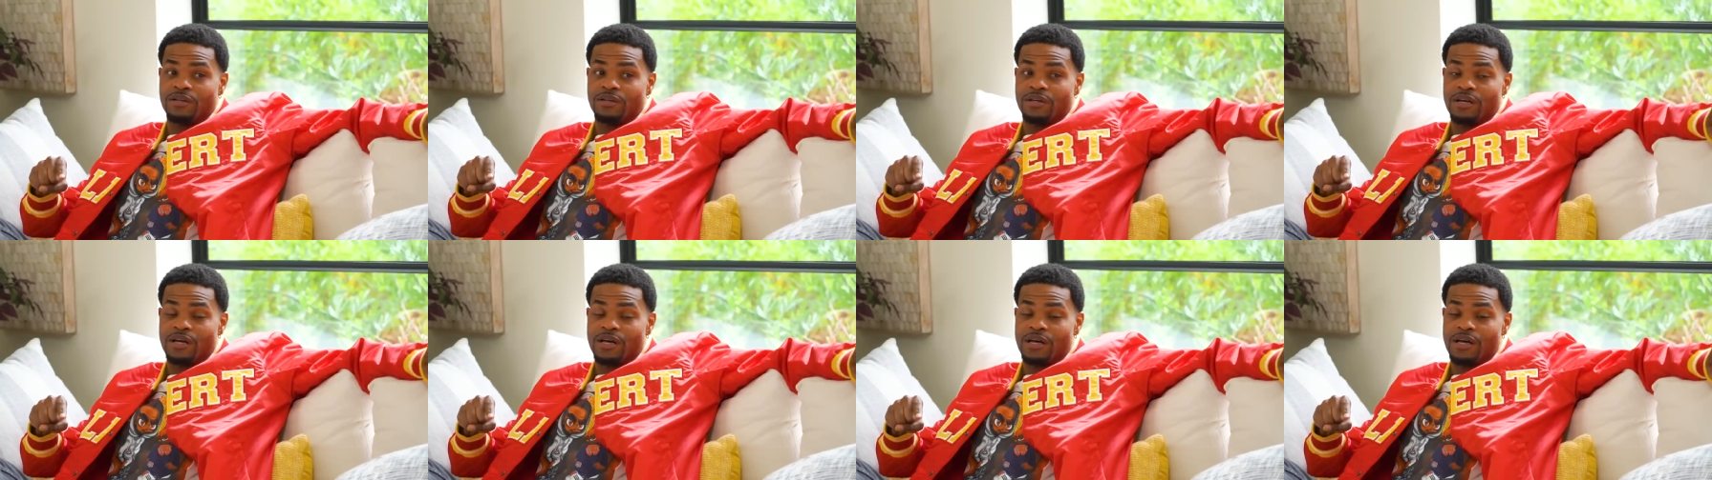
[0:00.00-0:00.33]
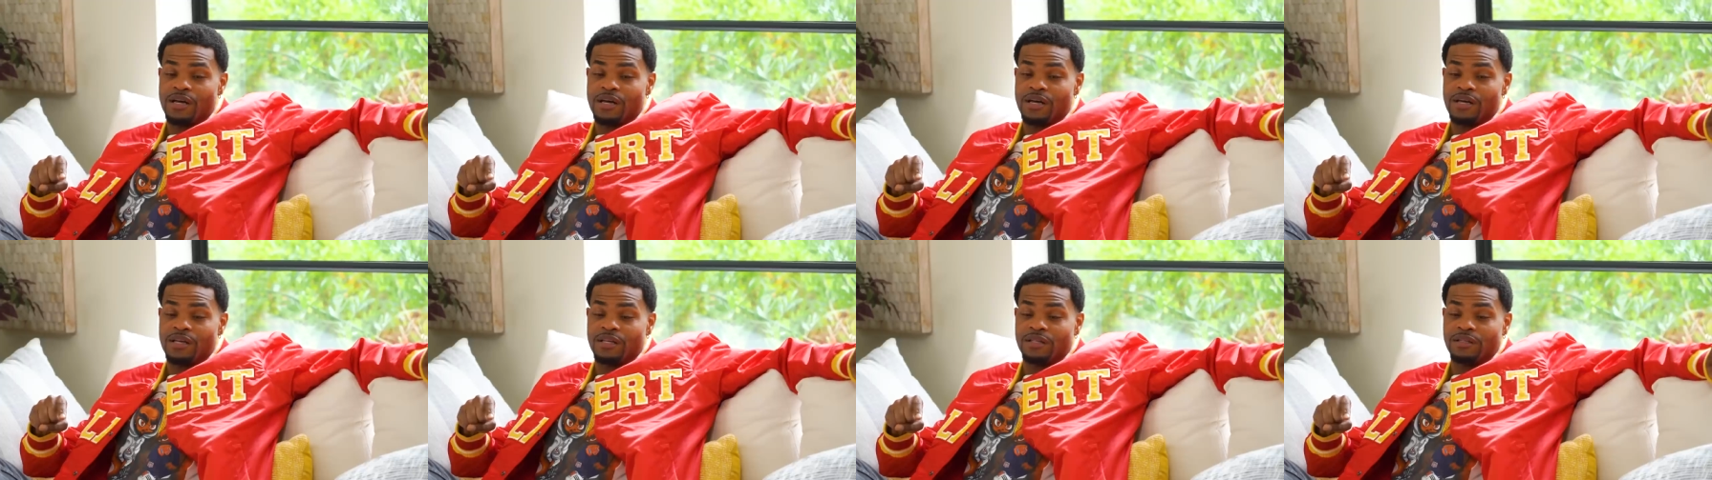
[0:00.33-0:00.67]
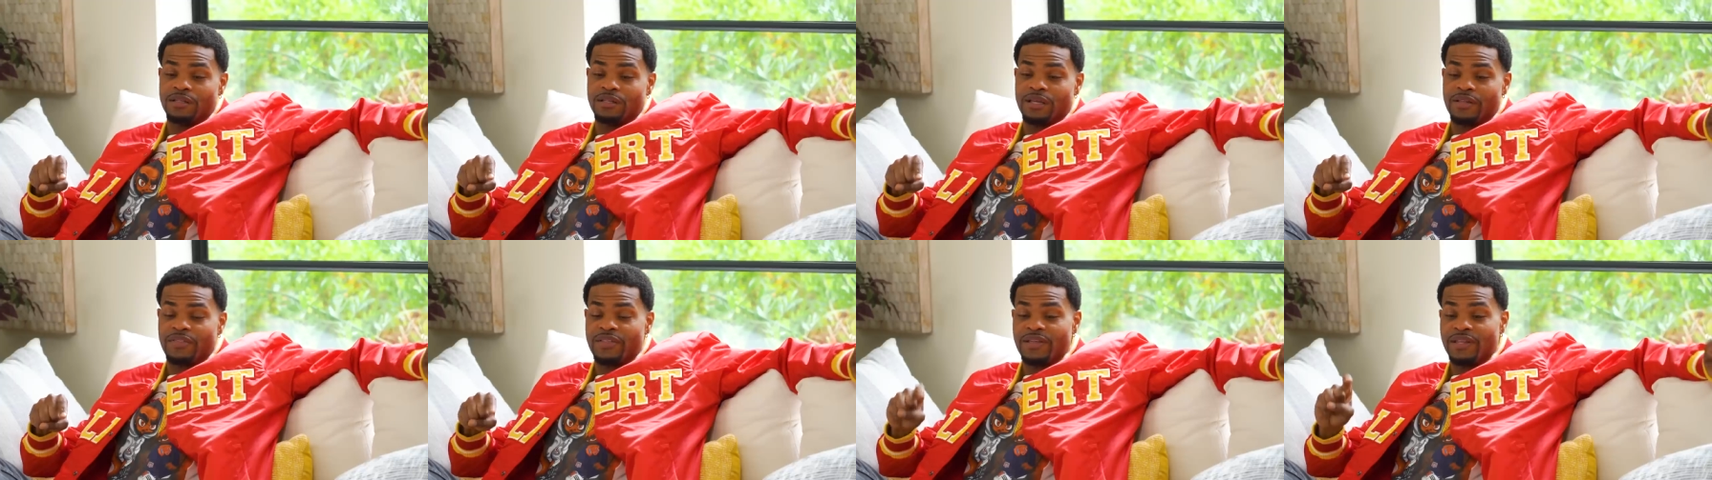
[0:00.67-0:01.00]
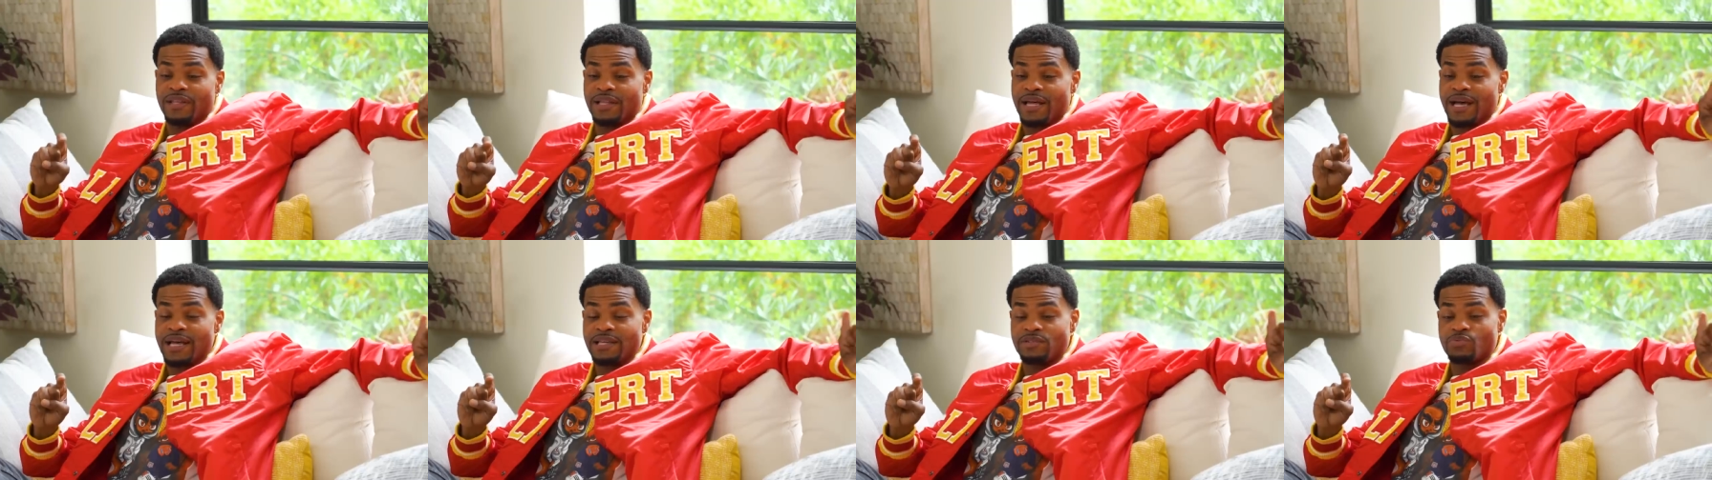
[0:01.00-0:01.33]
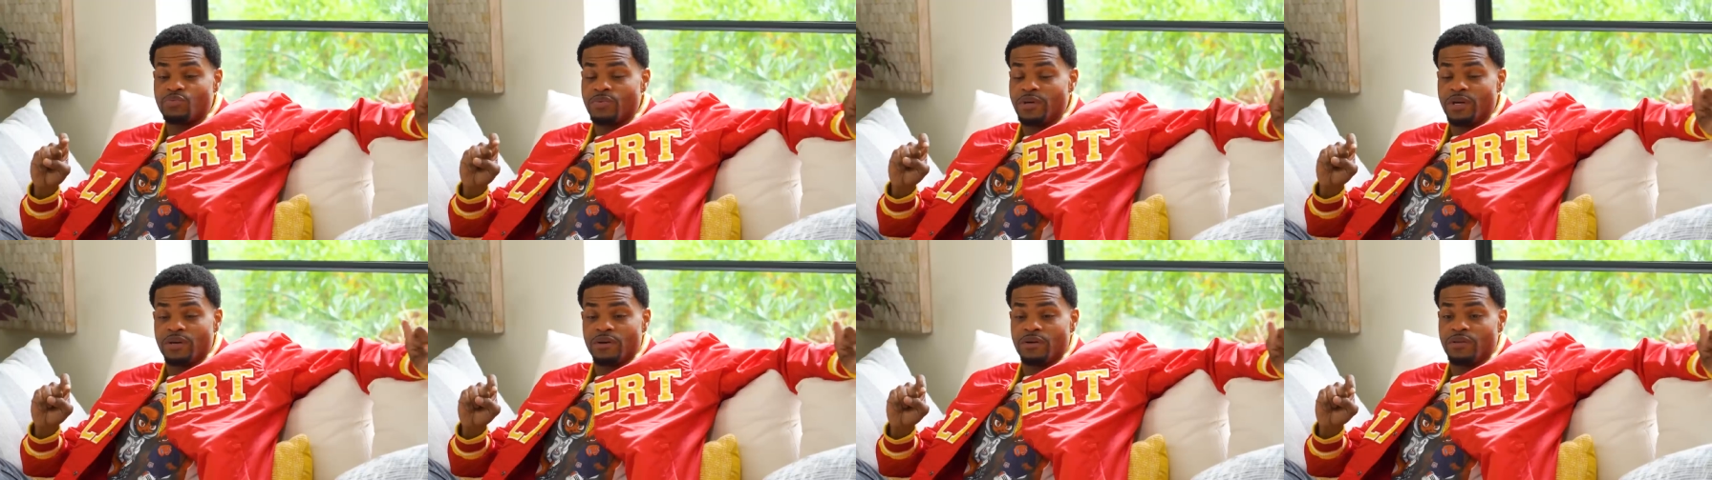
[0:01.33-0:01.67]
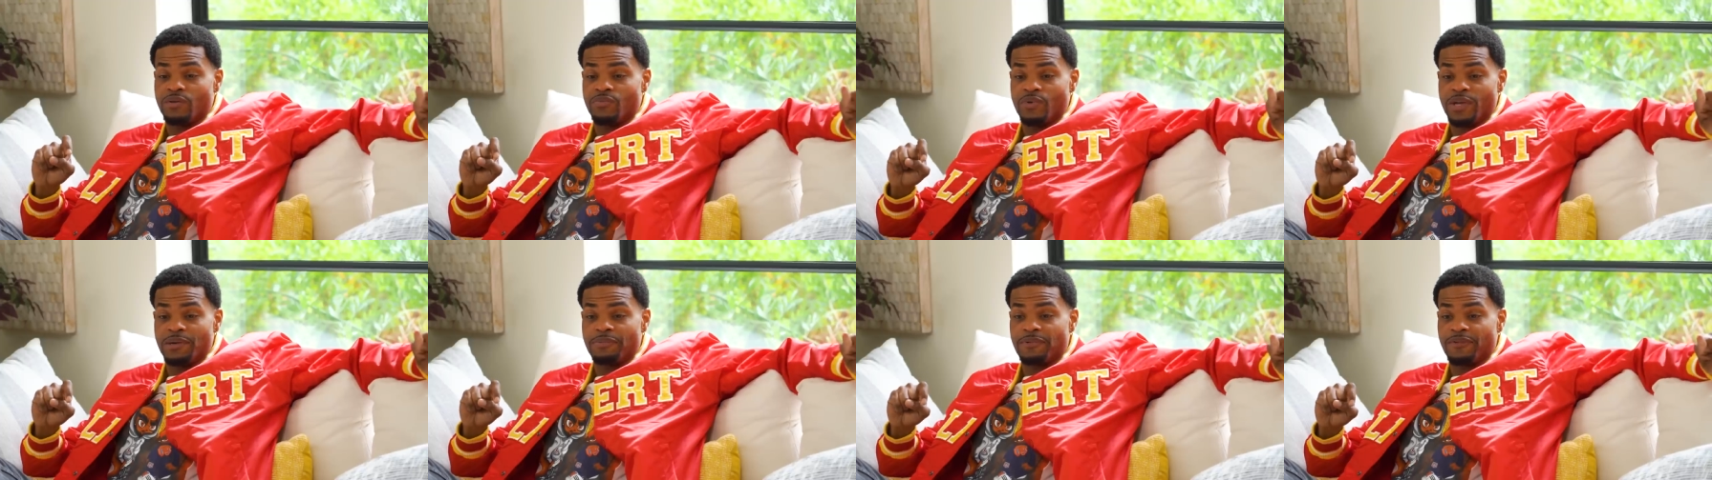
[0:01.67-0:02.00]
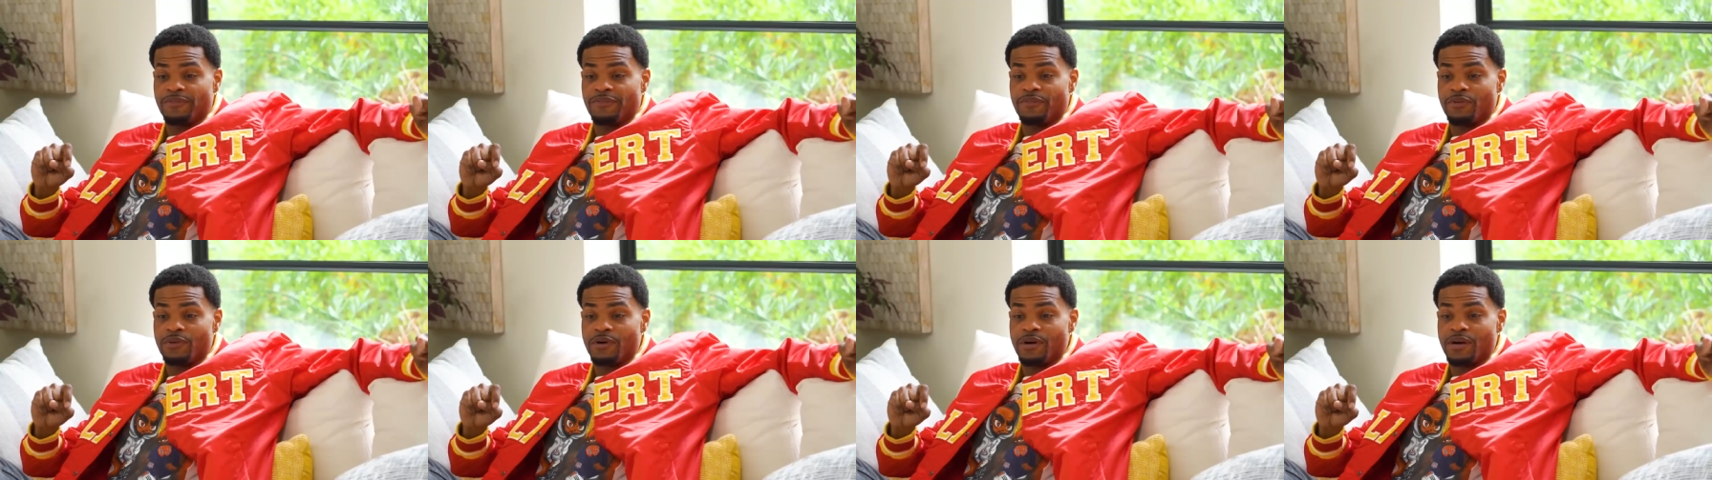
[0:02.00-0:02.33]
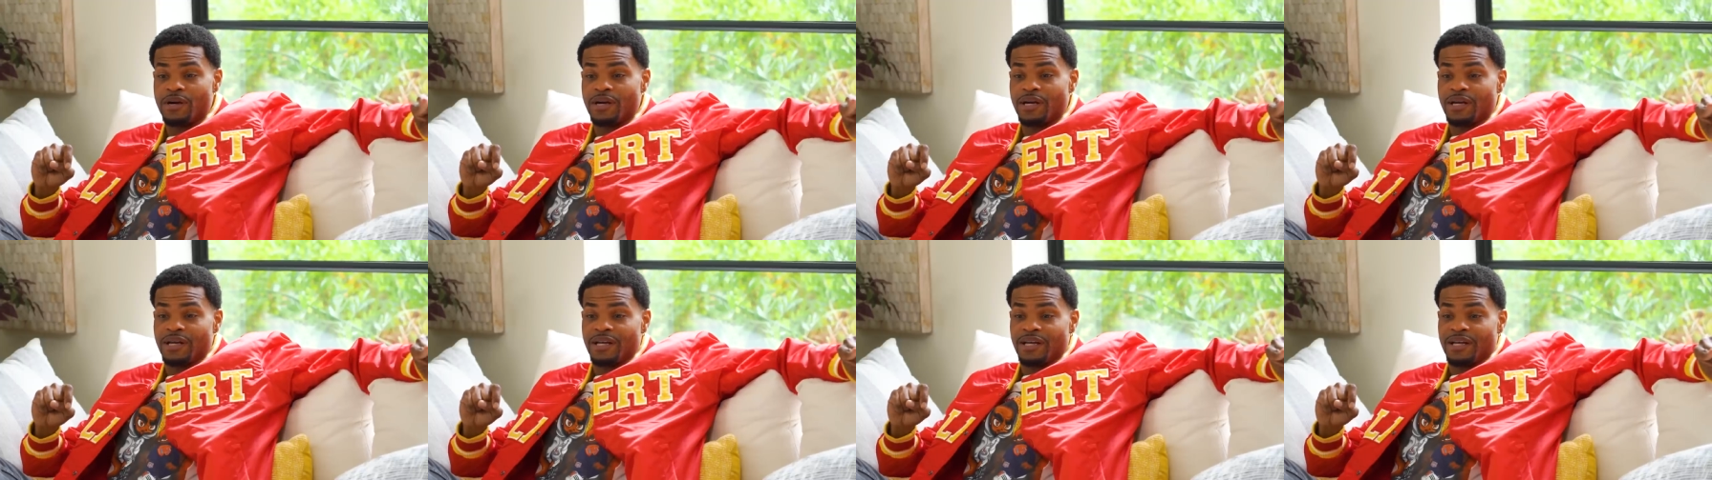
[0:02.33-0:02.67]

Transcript: uh, I think last week or the week before,